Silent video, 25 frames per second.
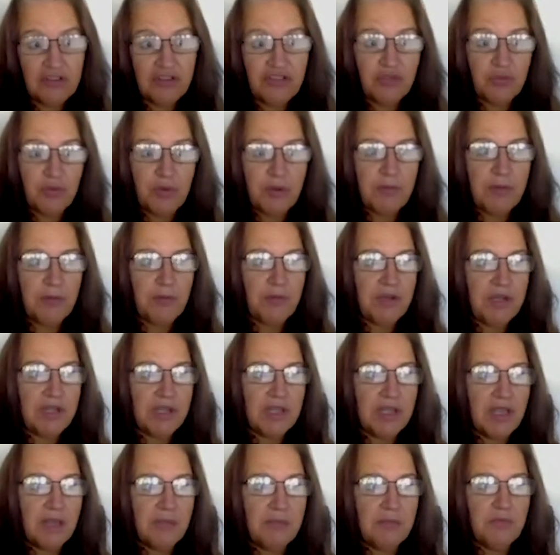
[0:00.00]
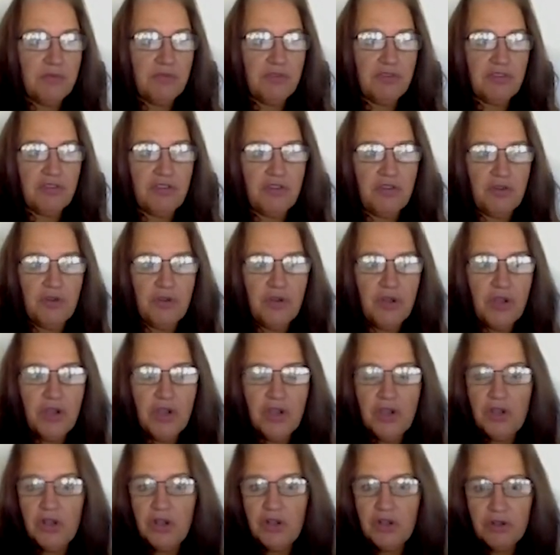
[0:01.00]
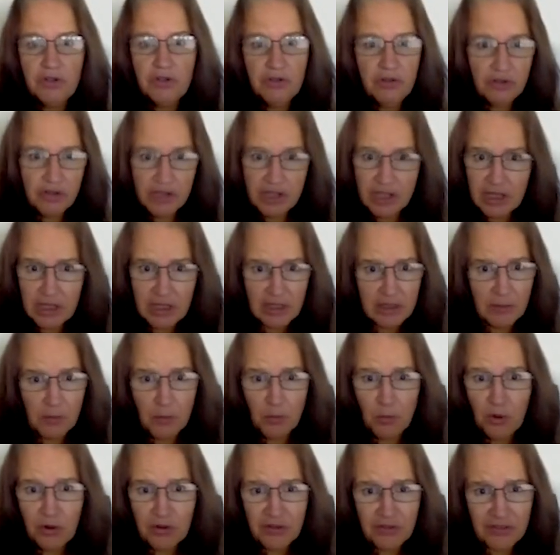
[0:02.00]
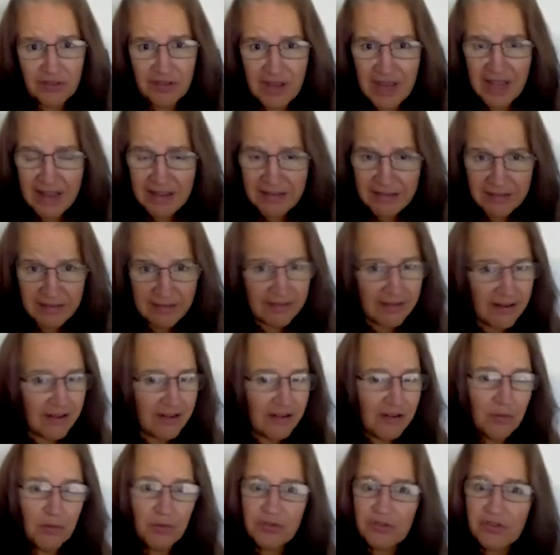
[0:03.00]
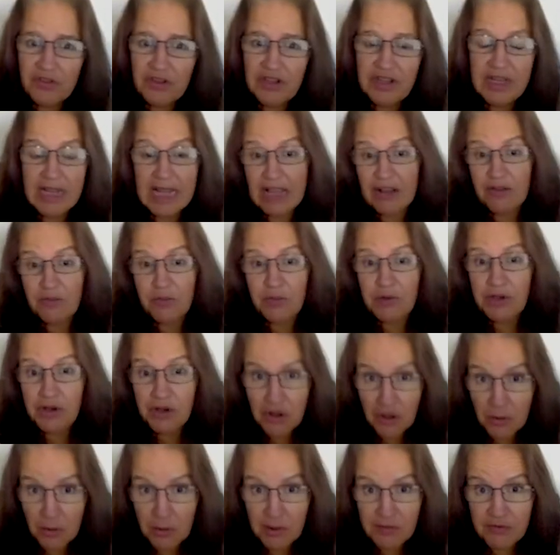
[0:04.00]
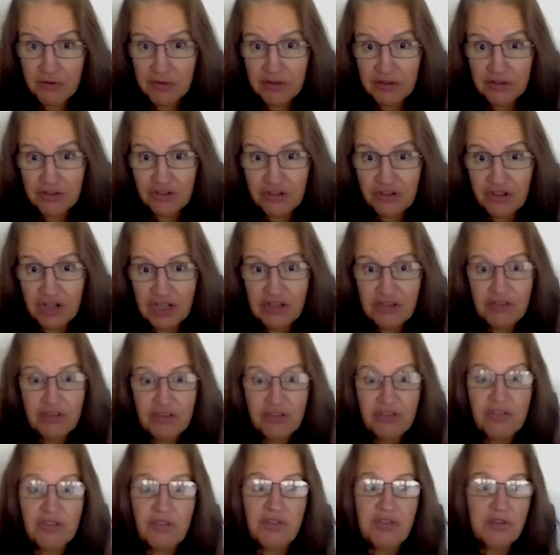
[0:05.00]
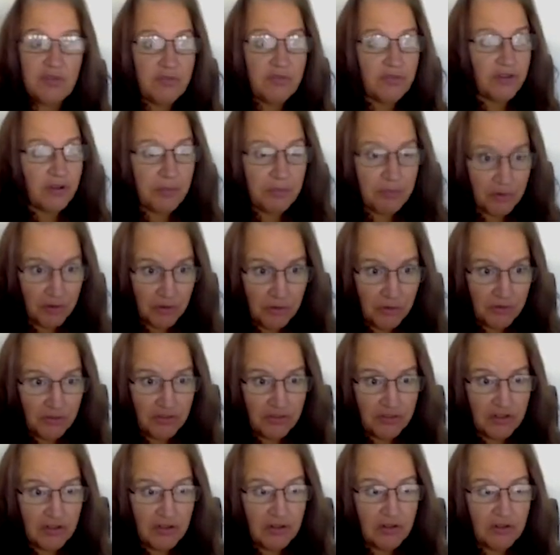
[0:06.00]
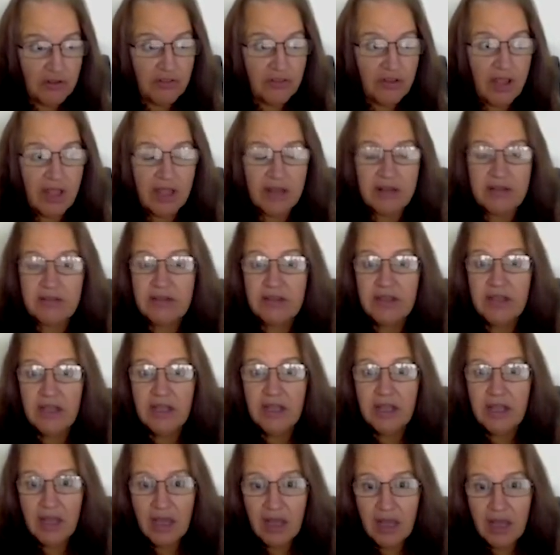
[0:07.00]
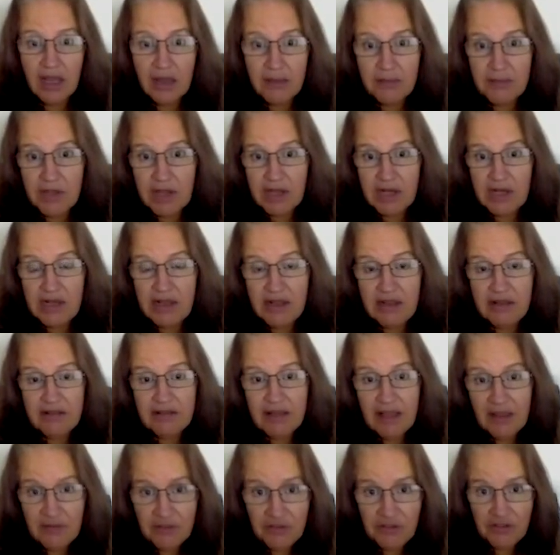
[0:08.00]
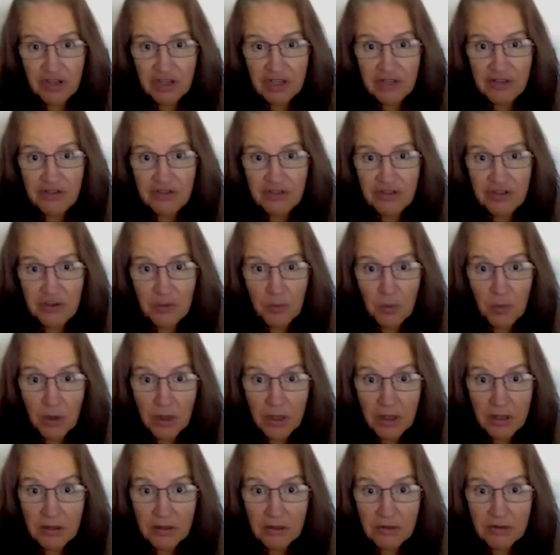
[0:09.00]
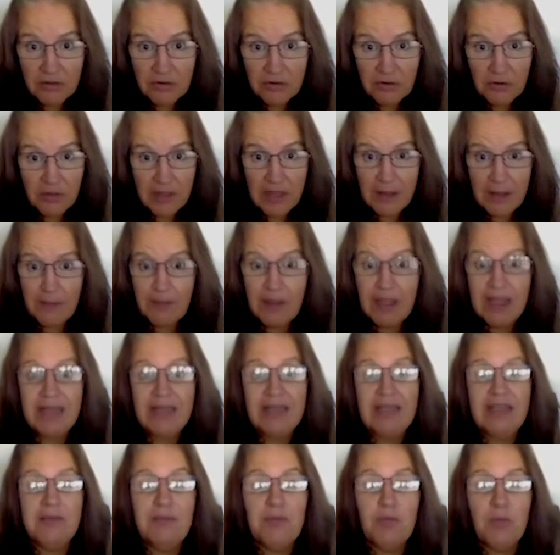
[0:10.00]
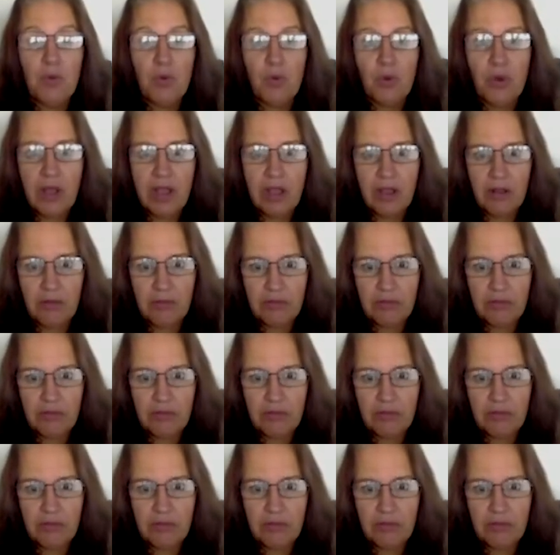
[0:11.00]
women, when it comes to looking at what's necessary, what's needing. As we know, everything's changing, so different approaches are looked at. And in this ever-changing world, they may need more help